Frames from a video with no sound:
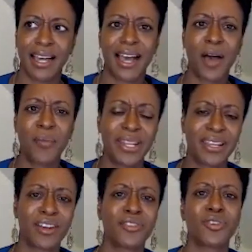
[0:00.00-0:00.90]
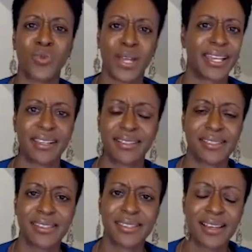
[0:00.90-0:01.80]
how many other
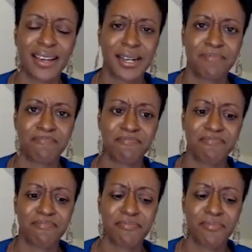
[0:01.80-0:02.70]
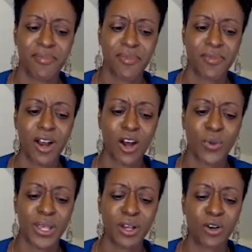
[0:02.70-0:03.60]
ways are
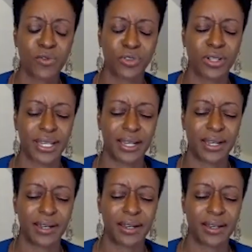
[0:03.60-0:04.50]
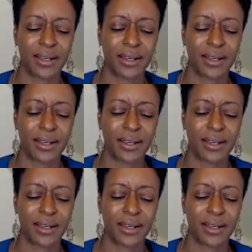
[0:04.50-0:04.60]
we overlooking